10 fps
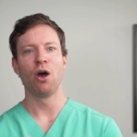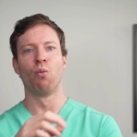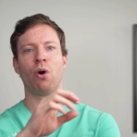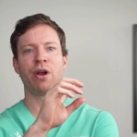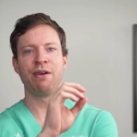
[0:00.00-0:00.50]

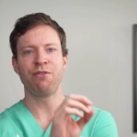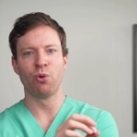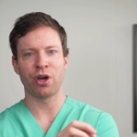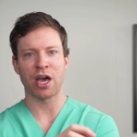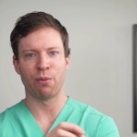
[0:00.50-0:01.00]
Whatever
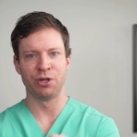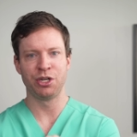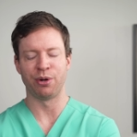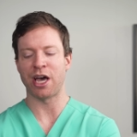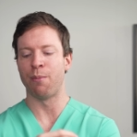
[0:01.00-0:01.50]
workout we're
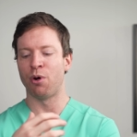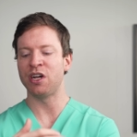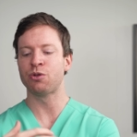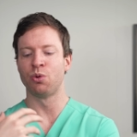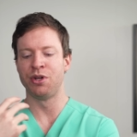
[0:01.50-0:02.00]
doing, our
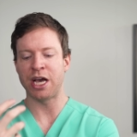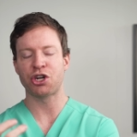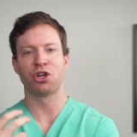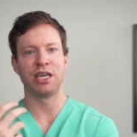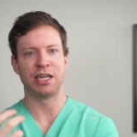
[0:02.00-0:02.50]
bodies will
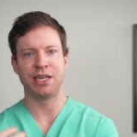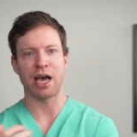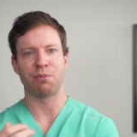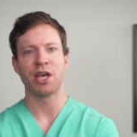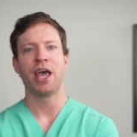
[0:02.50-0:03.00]
naturally
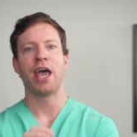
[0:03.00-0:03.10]
adapt,